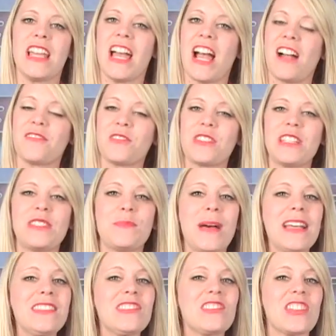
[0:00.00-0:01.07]
After these
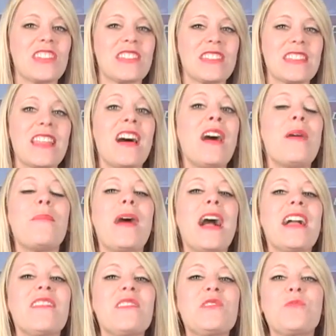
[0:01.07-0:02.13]
messages,
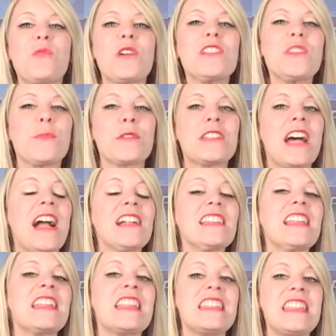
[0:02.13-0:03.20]
pilots worked to
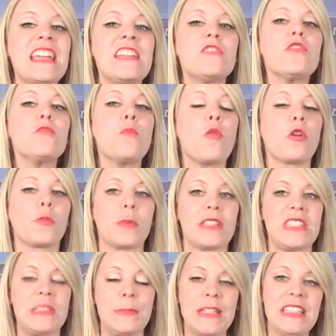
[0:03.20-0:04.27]
protect an endangered
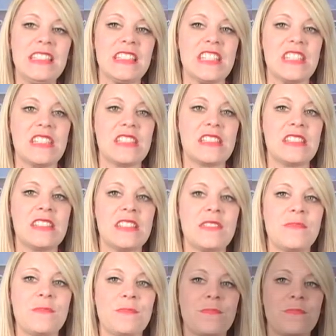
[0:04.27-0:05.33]
porpoise species.